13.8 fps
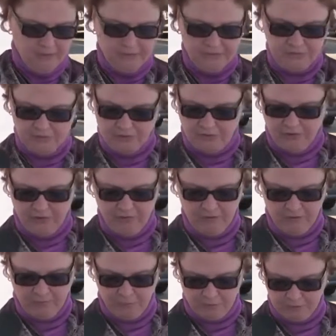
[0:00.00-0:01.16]
This is a very
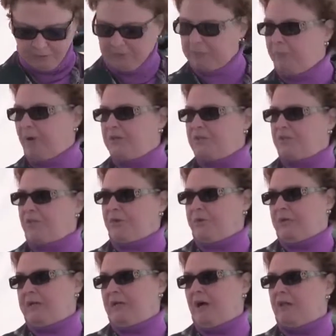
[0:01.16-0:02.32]
affordably priced at
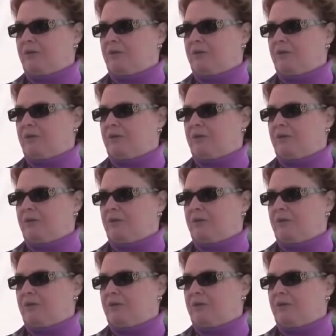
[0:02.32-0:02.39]
$30.